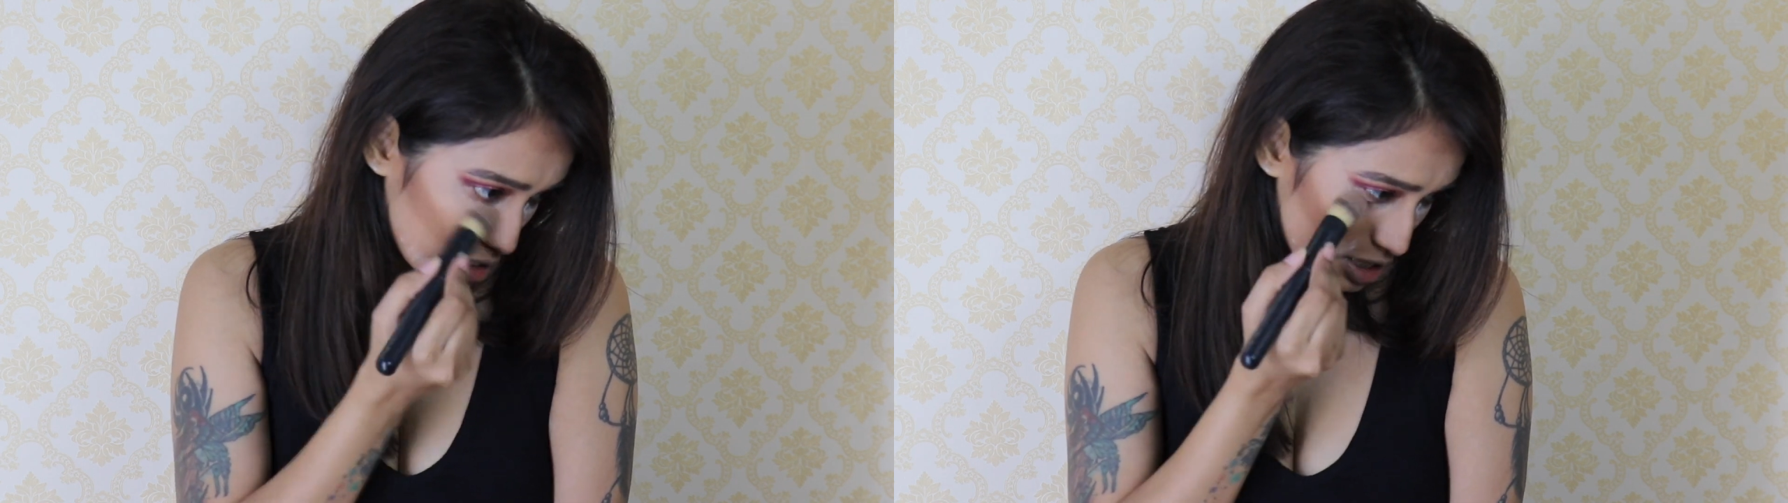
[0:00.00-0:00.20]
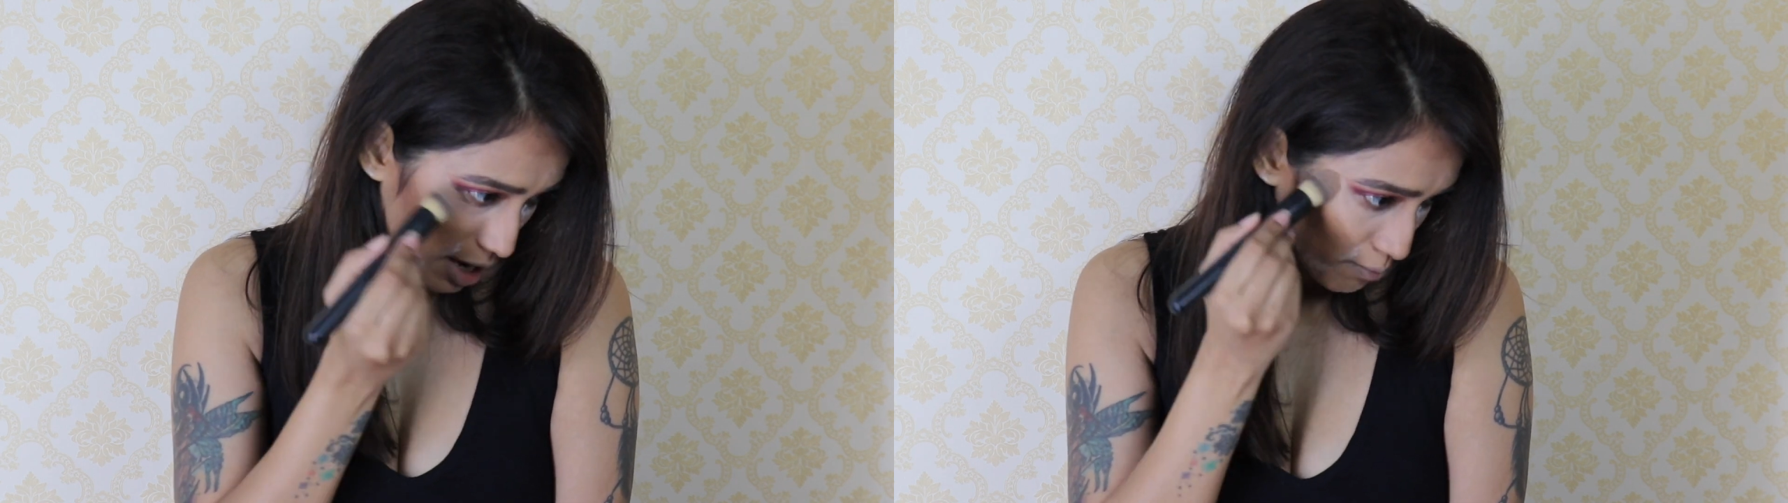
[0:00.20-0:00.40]

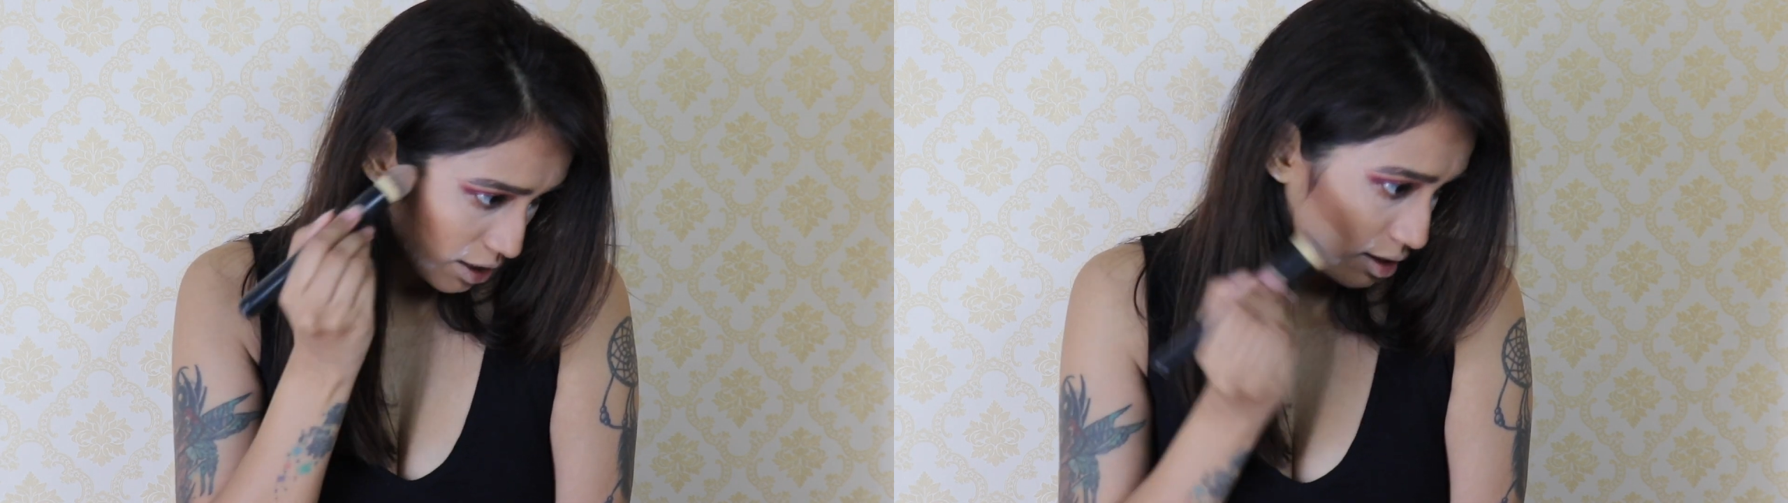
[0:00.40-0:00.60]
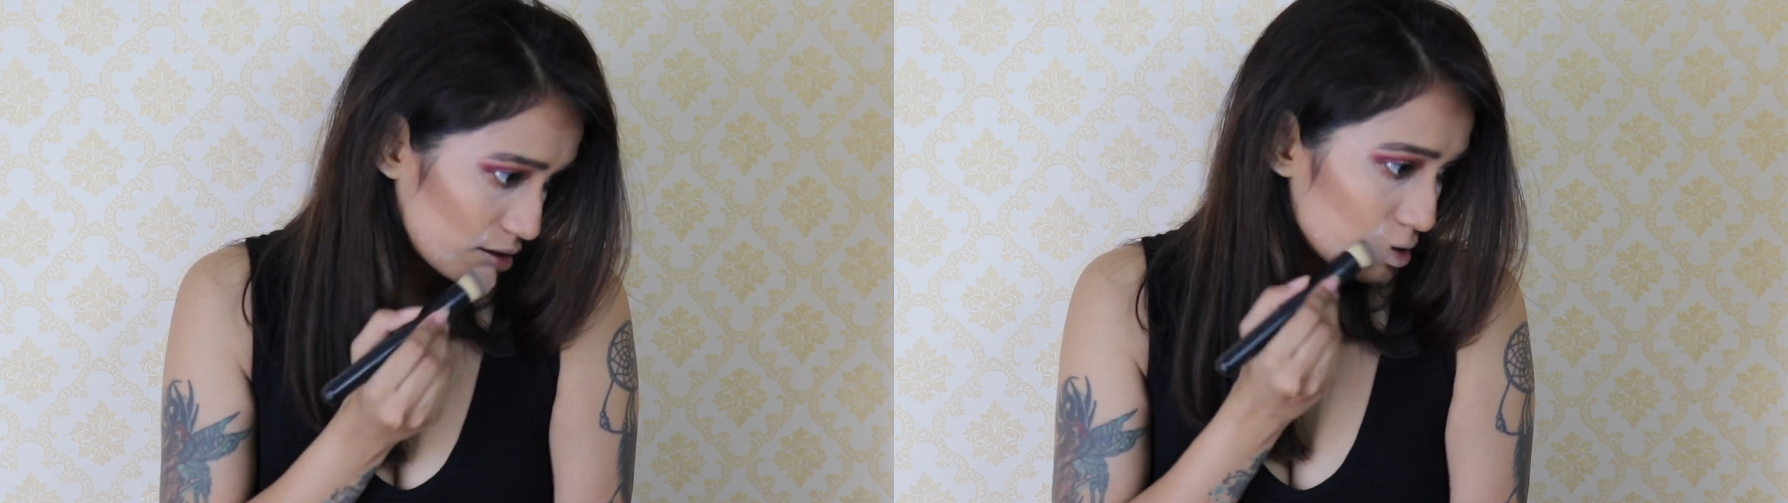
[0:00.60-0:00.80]

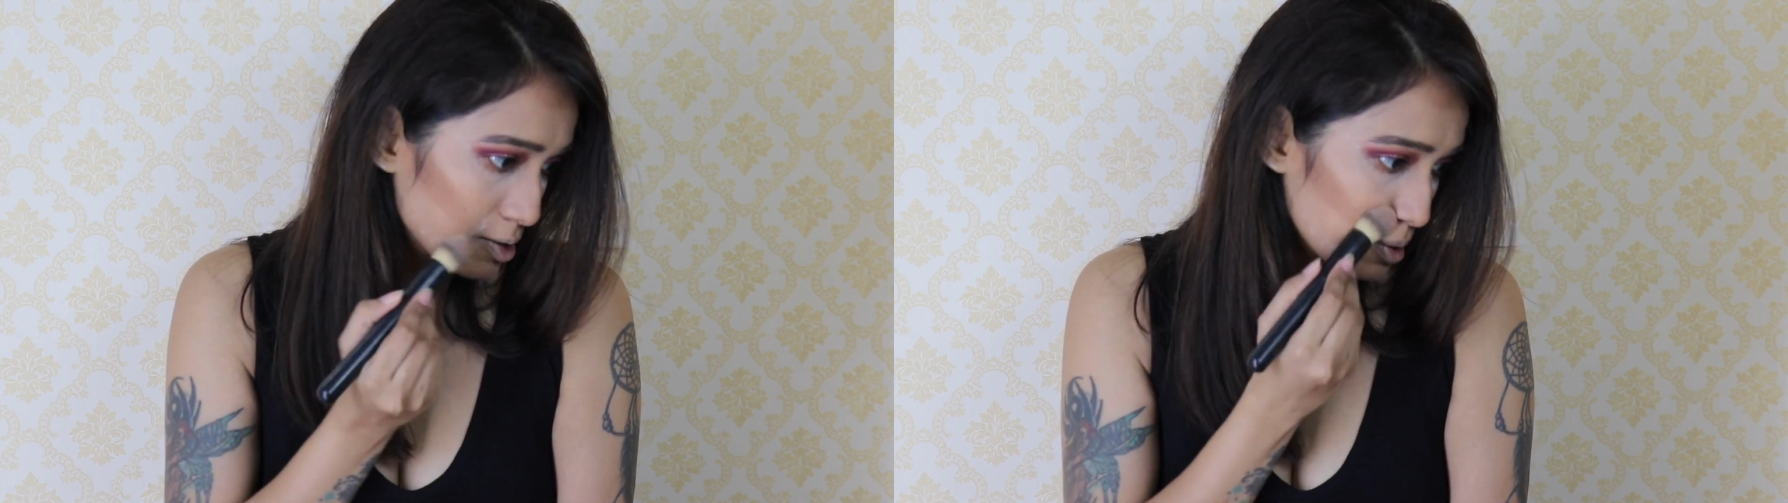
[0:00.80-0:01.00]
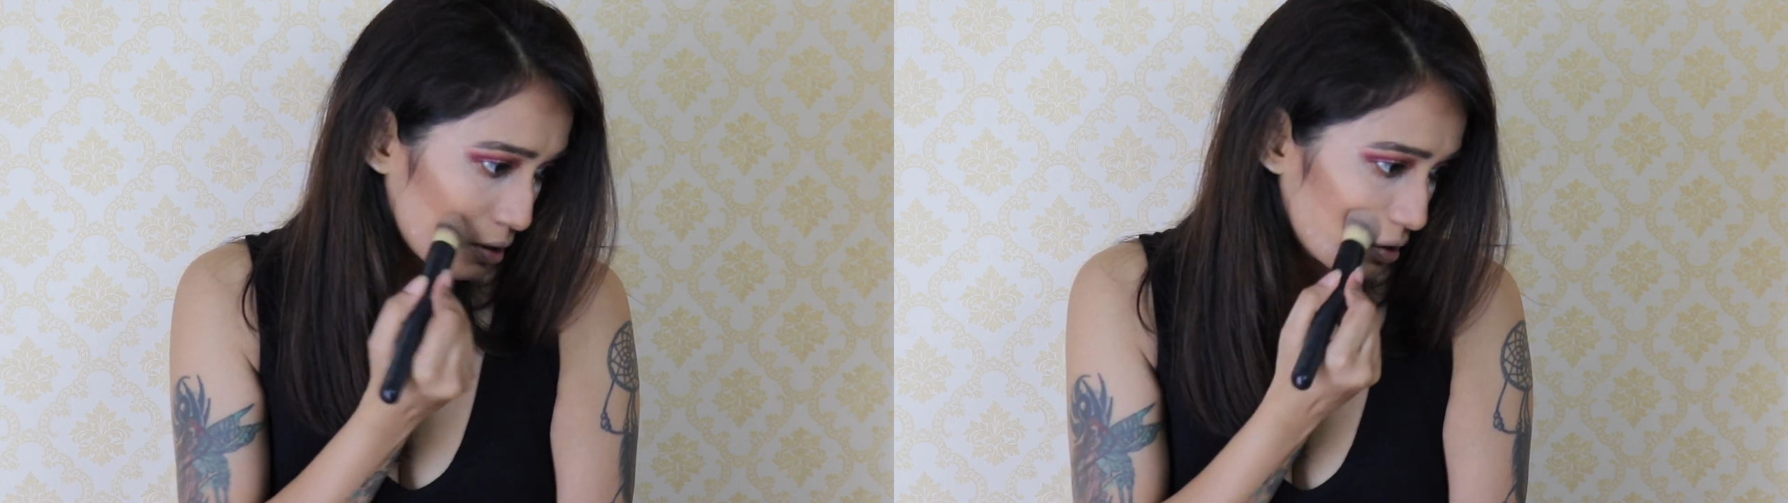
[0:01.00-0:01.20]
tapping
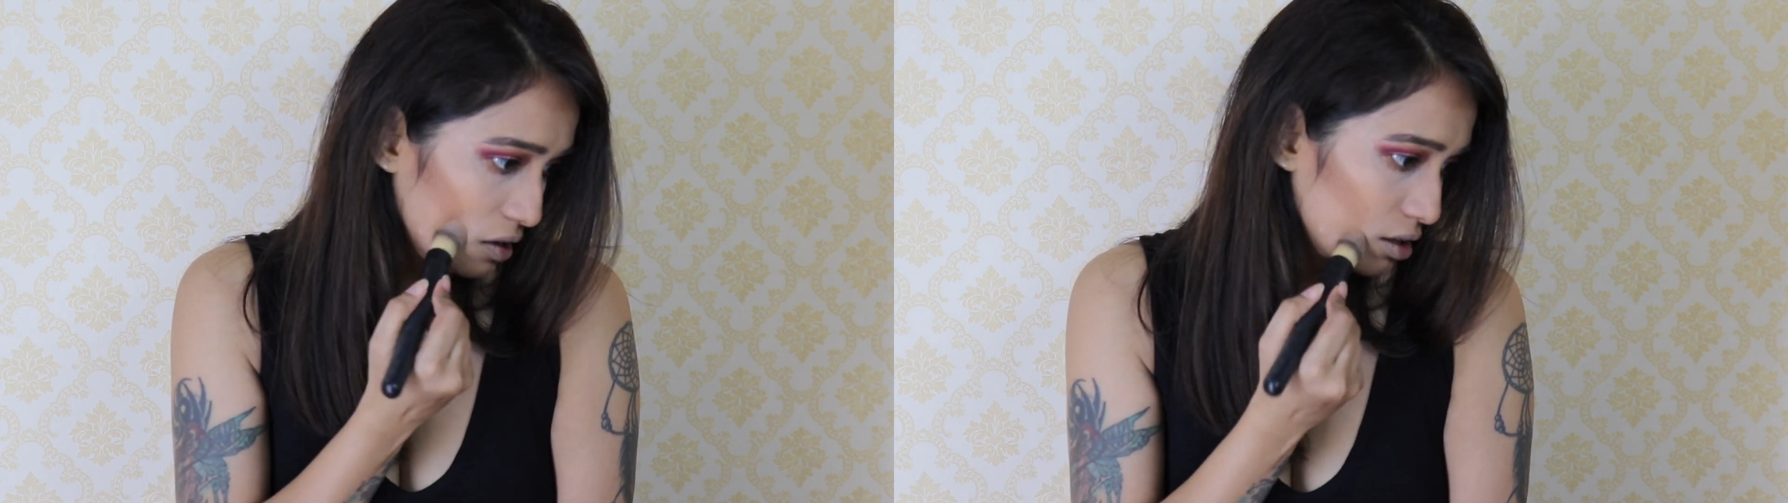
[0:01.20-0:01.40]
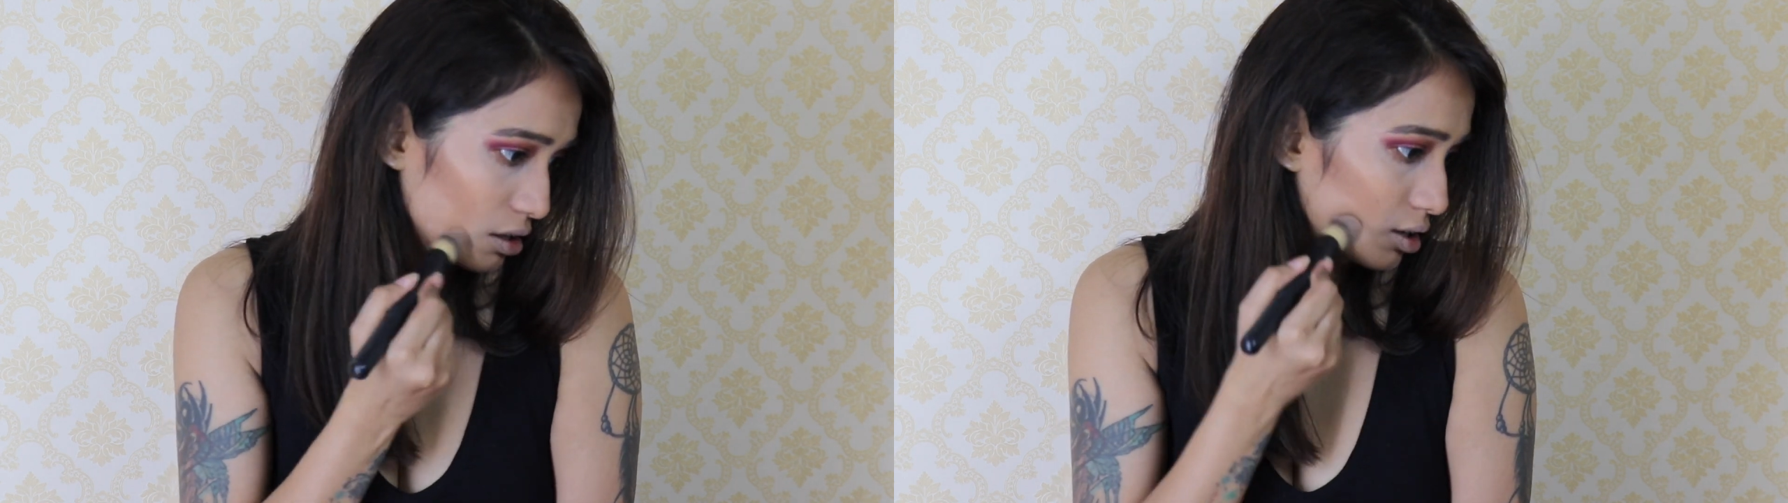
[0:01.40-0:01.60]
it
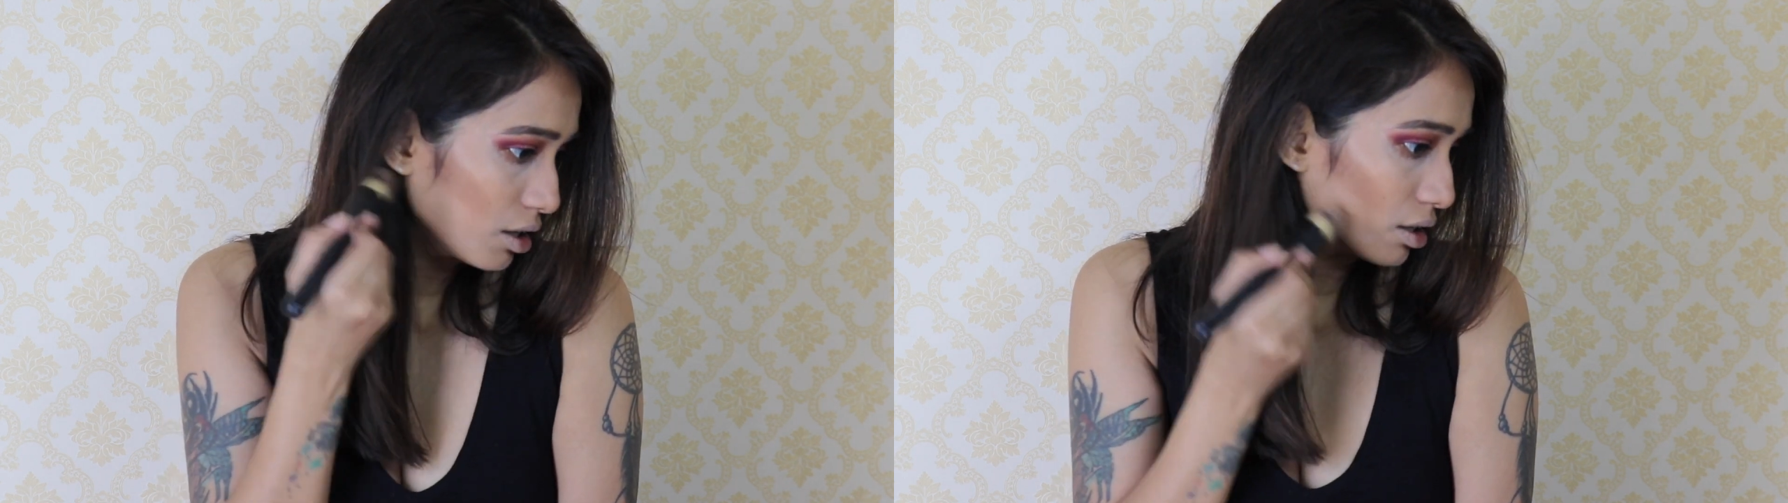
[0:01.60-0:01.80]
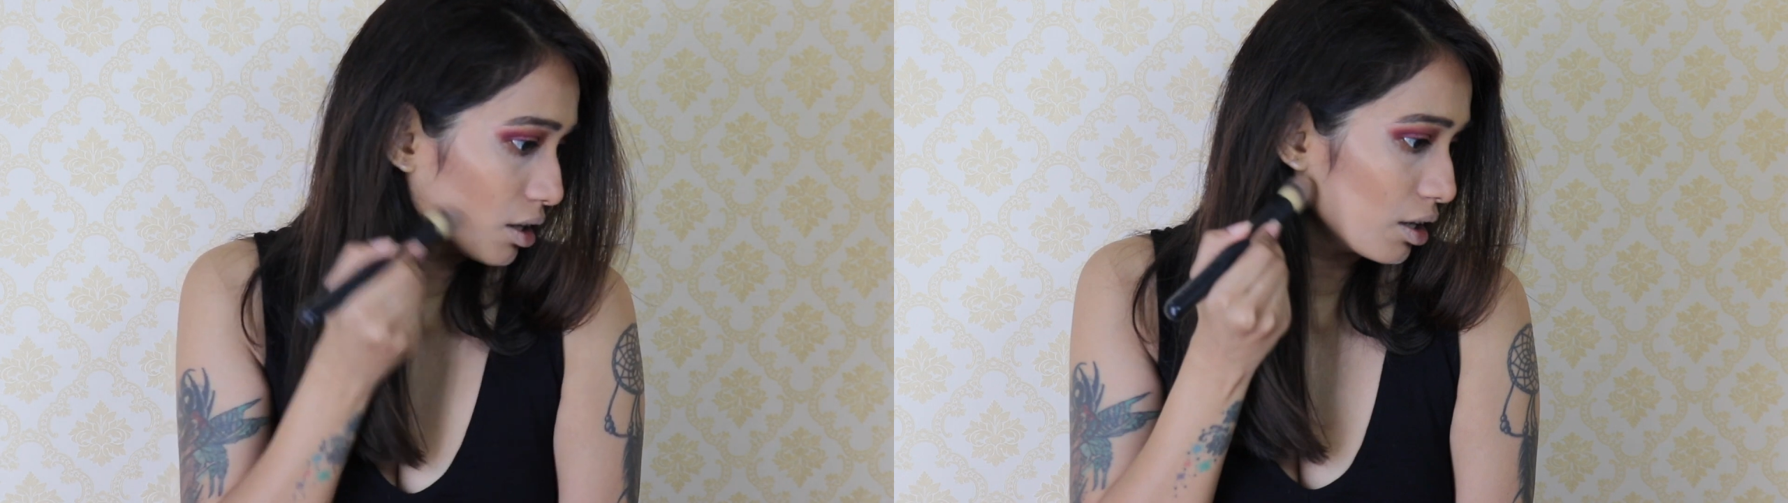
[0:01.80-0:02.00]

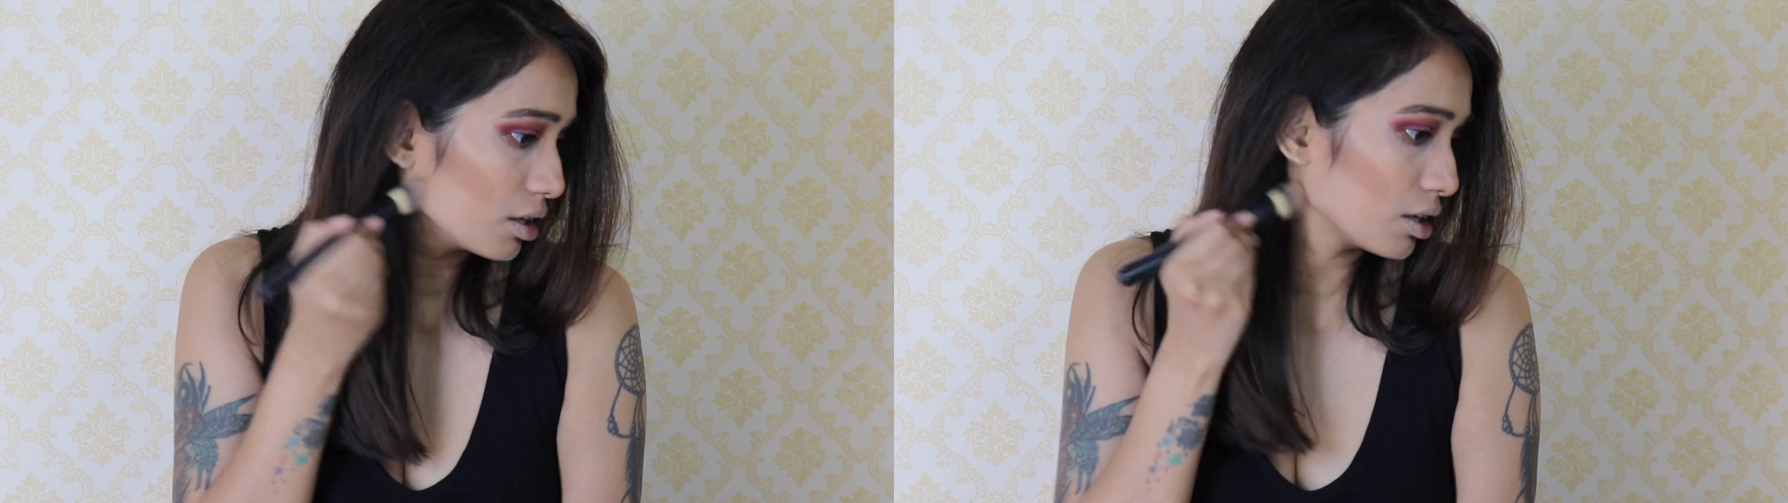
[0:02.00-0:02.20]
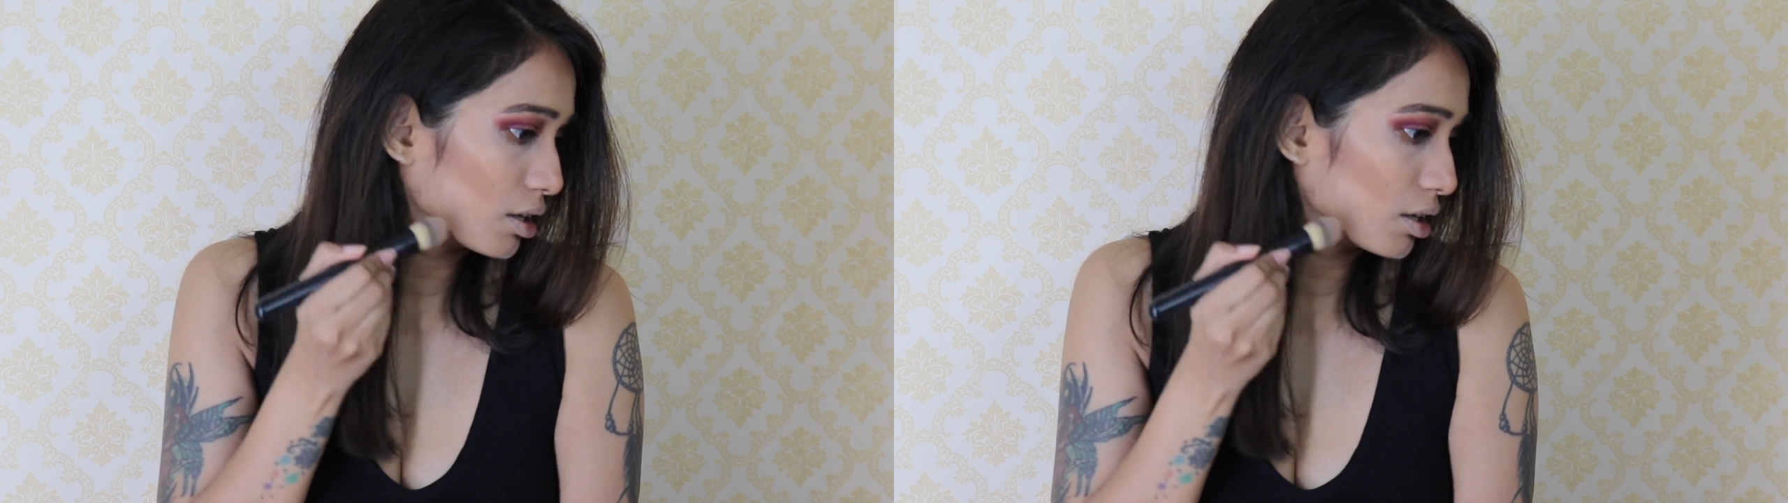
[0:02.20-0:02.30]
and like